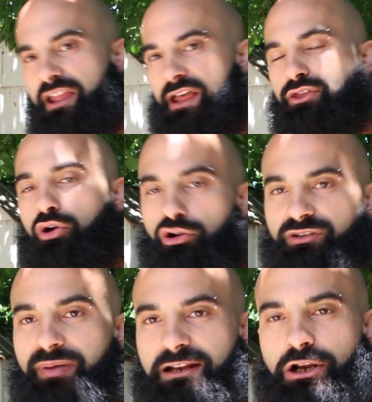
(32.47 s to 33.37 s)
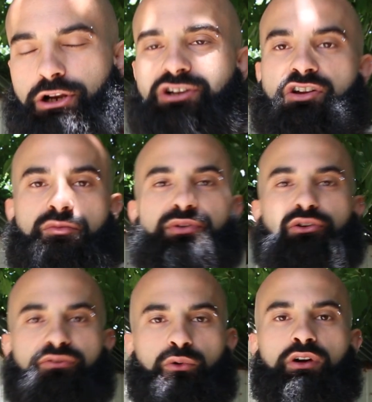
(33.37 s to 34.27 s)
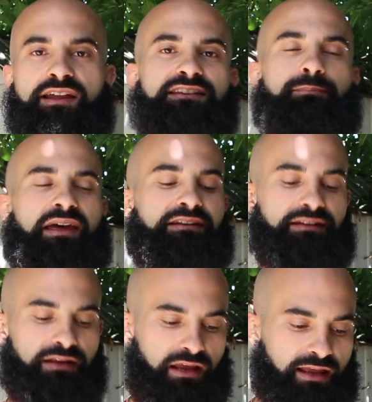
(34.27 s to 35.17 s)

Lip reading: and they're all dependent on each other, but they're 4 independent